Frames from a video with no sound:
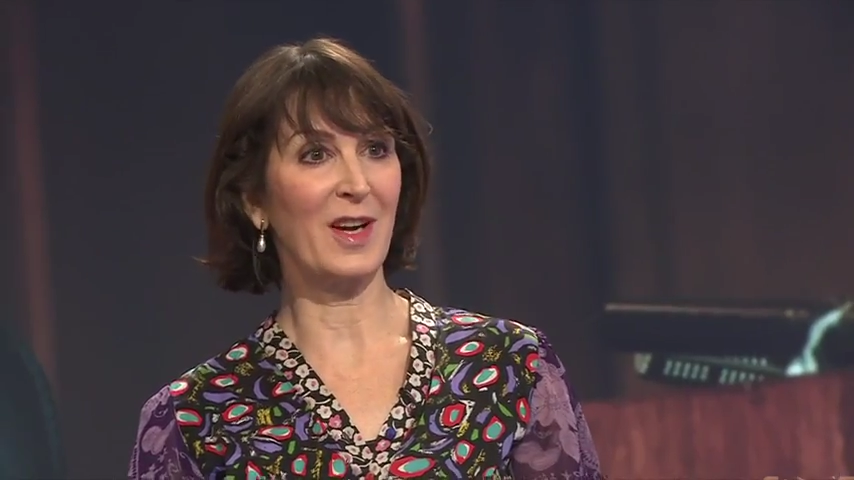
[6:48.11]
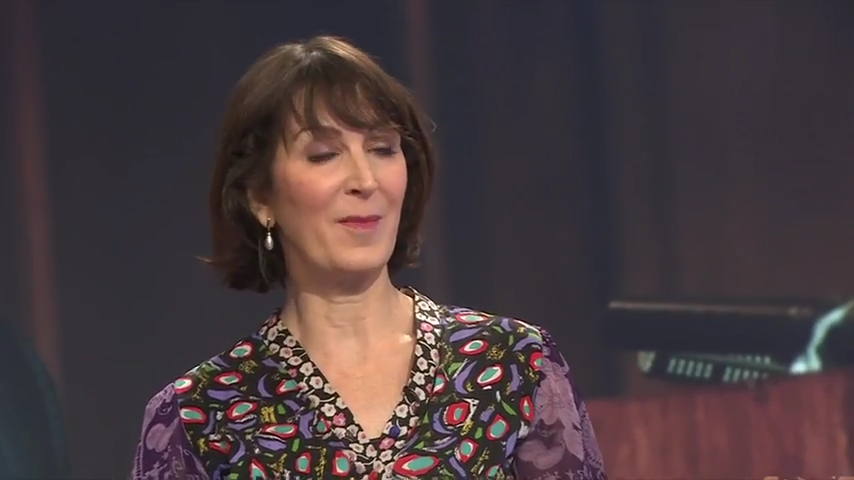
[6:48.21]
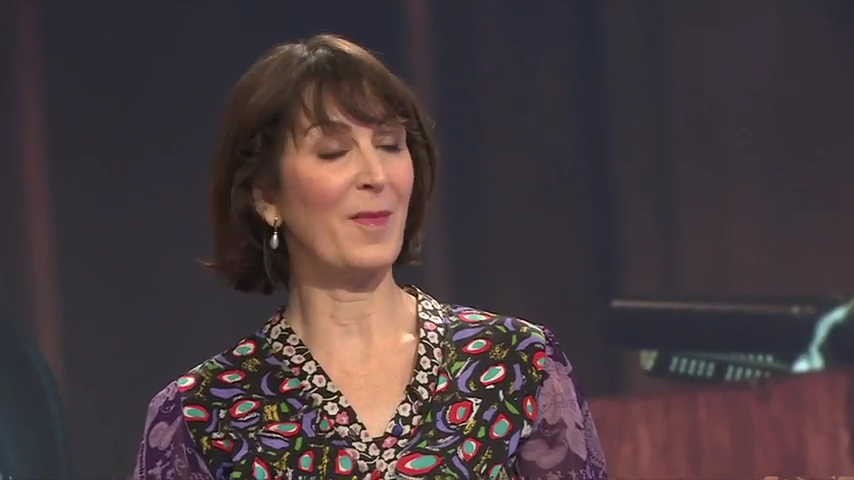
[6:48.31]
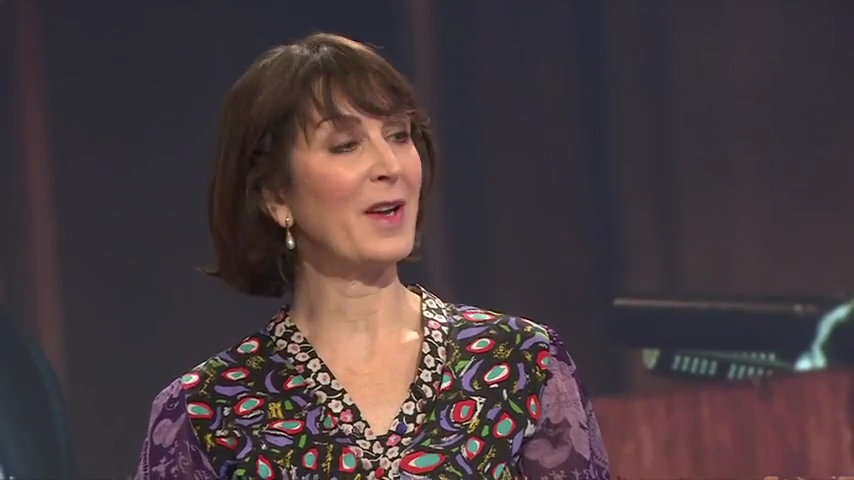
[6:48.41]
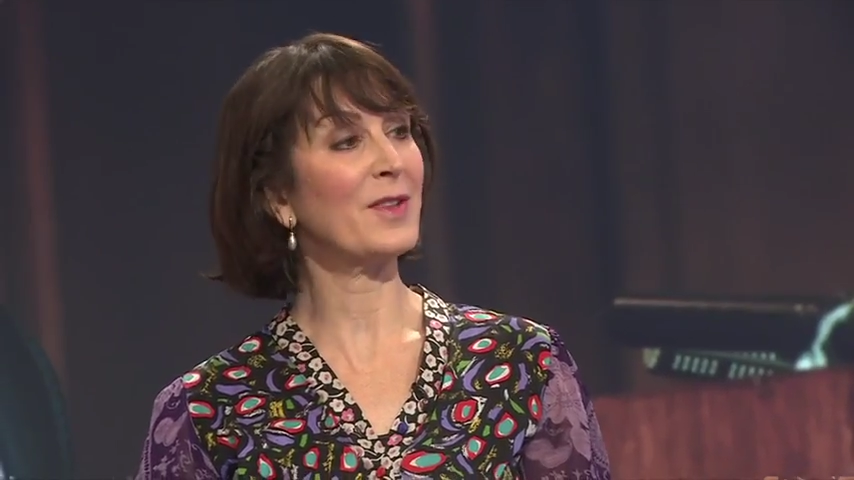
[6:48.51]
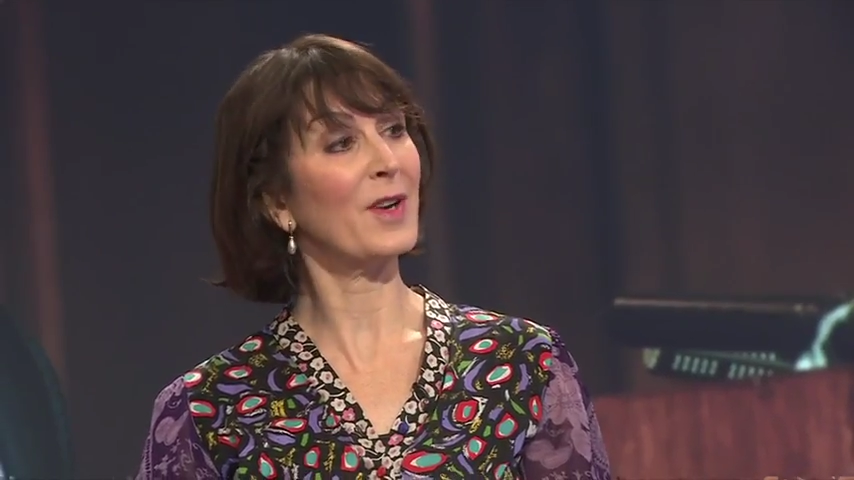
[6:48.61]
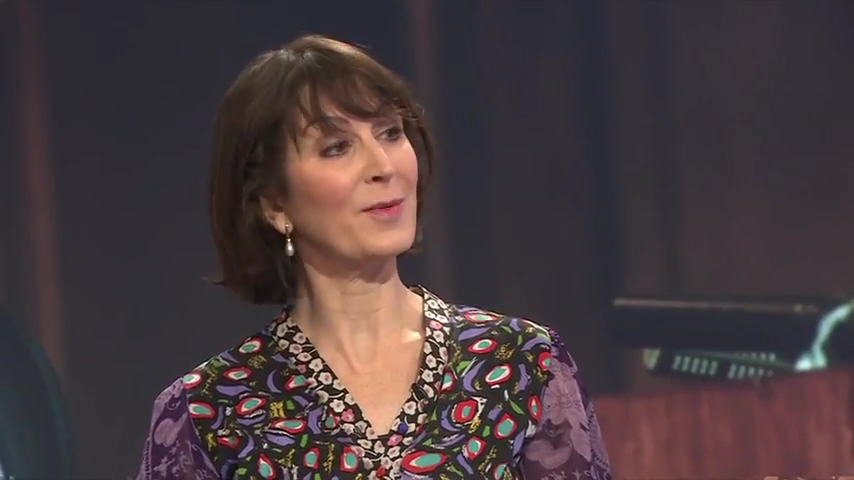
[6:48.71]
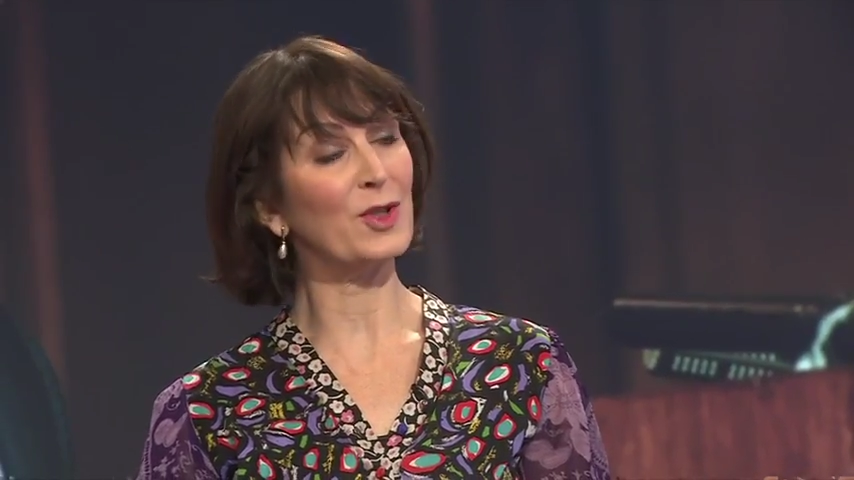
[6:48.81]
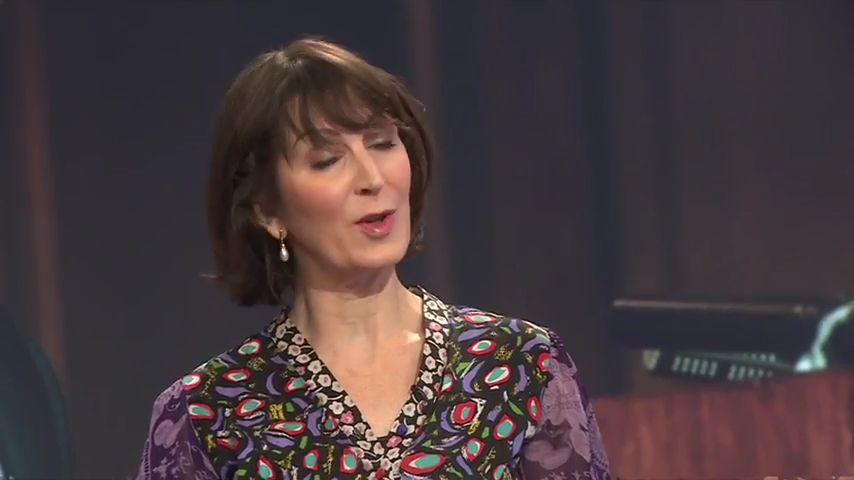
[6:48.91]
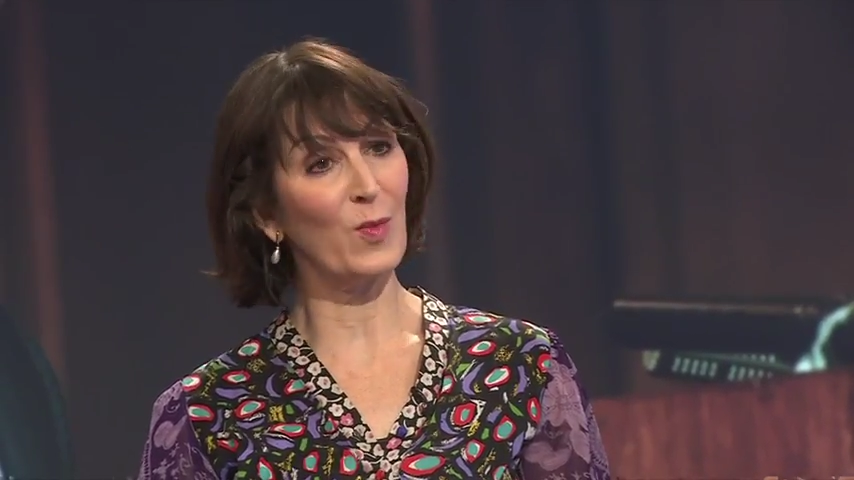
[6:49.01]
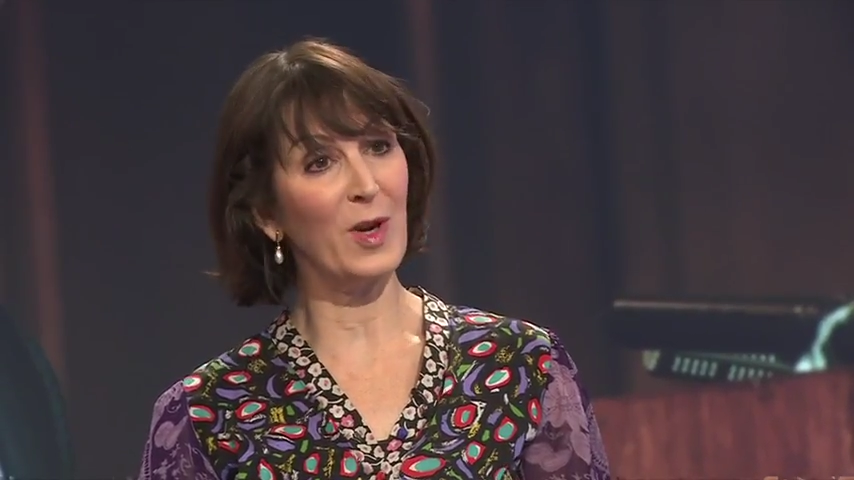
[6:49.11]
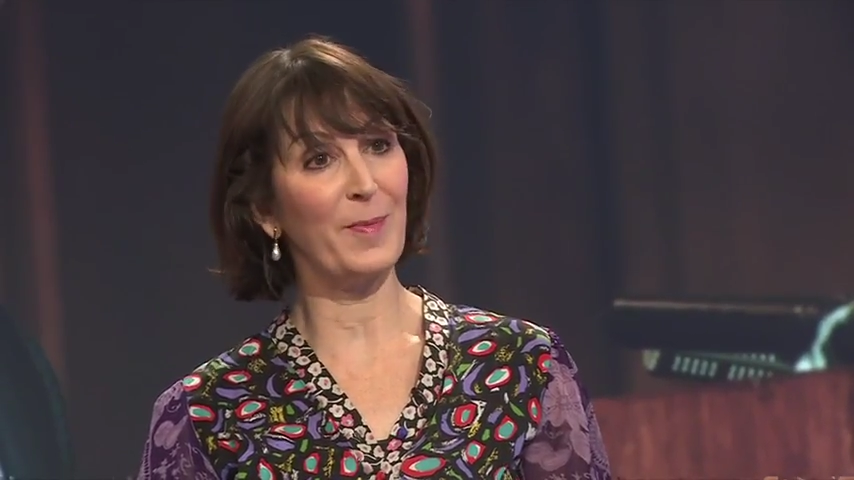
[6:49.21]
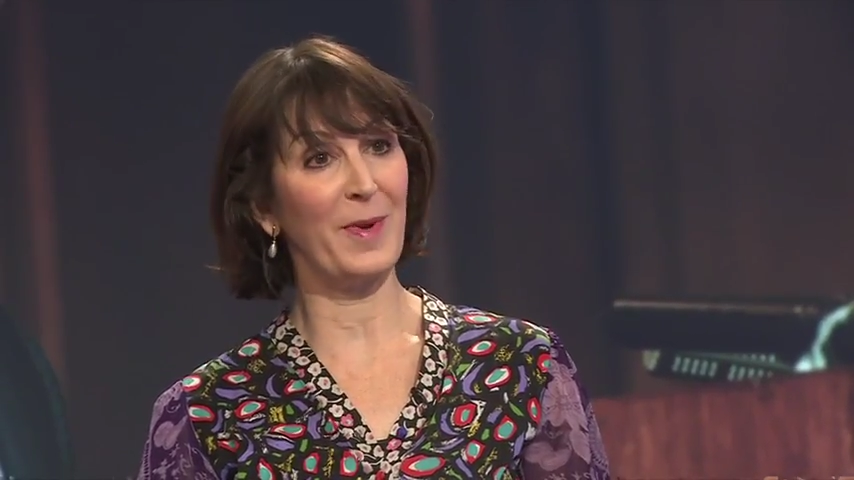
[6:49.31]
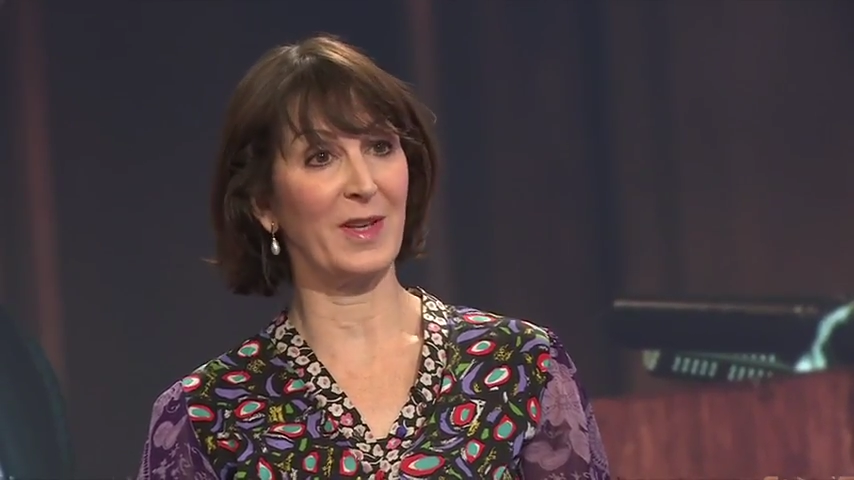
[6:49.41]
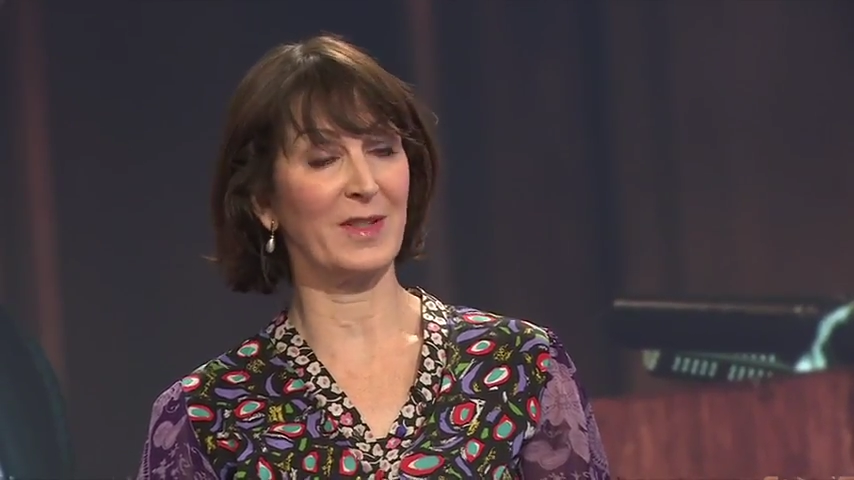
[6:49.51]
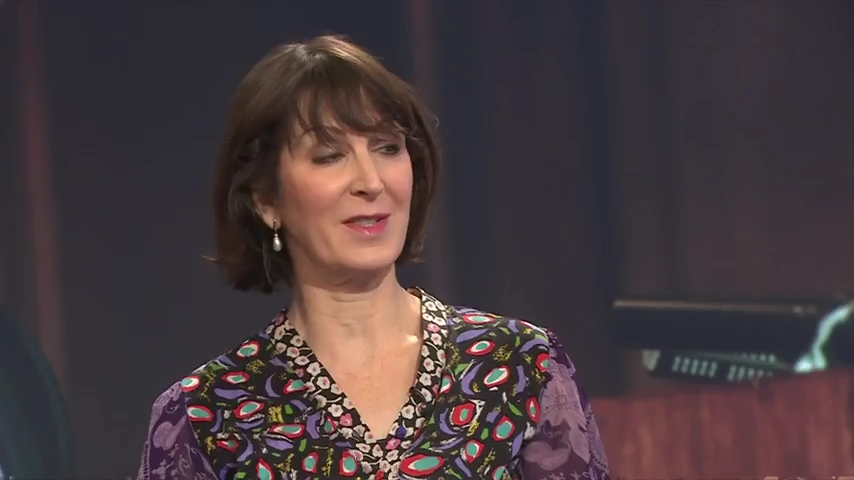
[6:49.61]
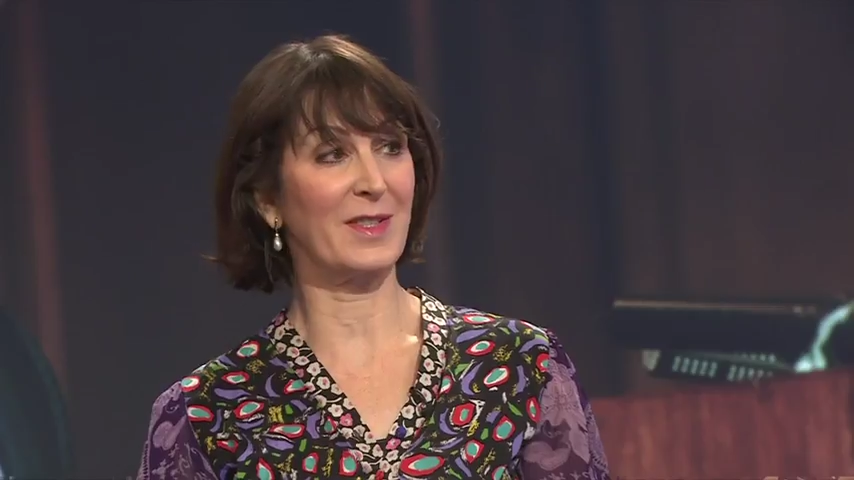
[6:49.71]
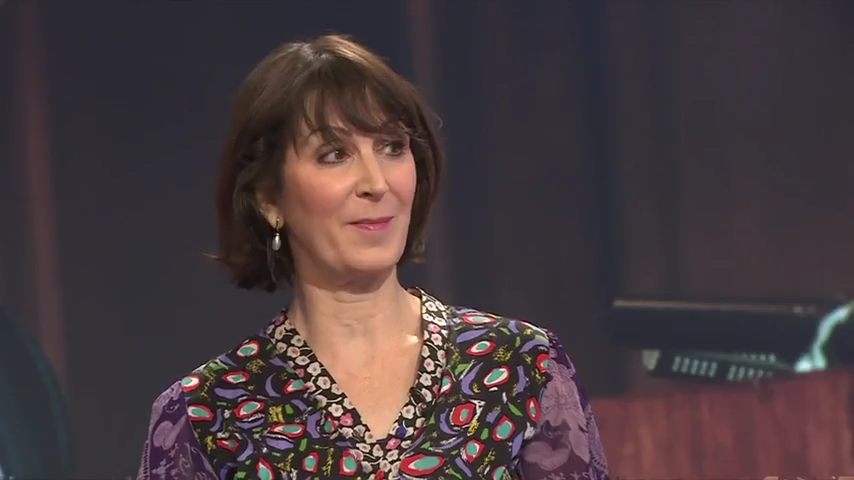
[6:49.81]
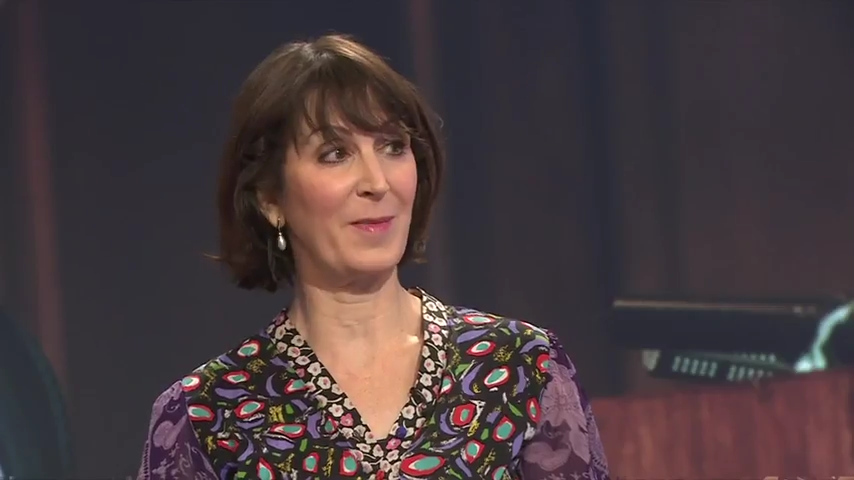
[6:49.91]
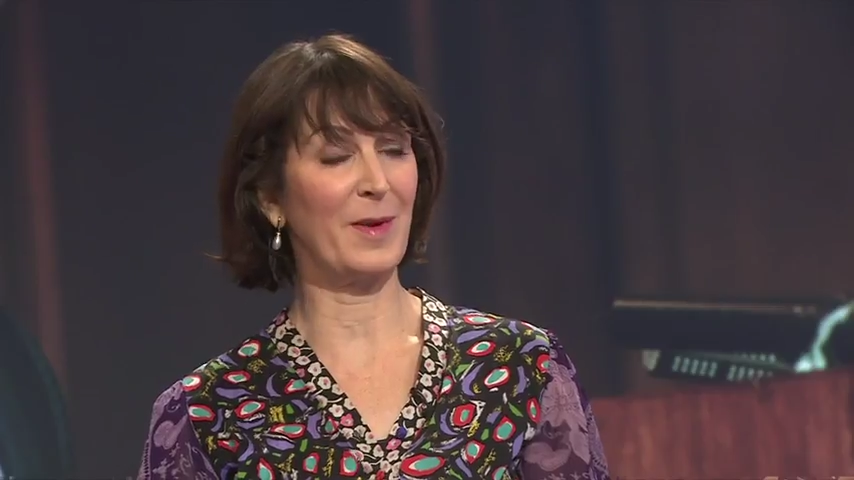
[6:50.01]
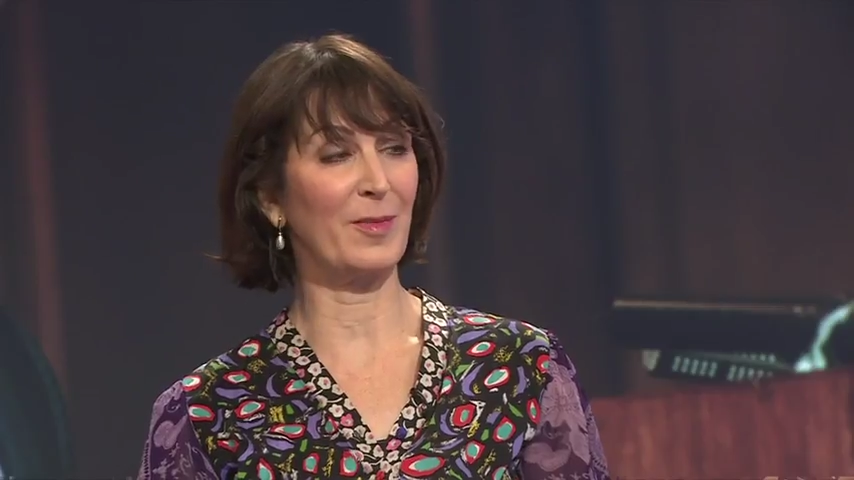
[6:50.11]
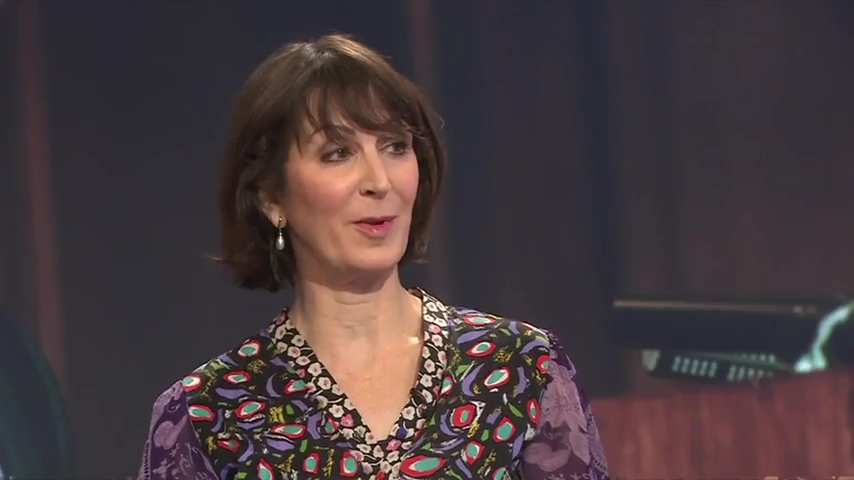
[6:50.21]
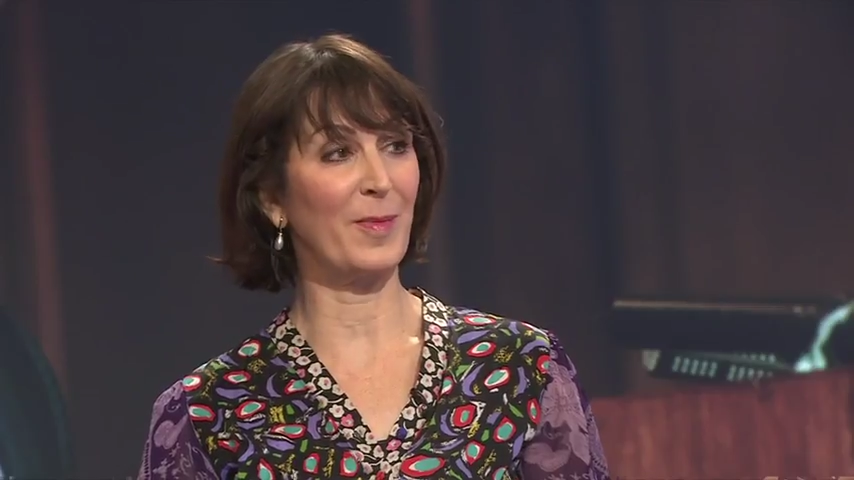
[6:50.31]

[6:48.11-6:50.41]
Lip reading: I'm sure it will appeal to some people,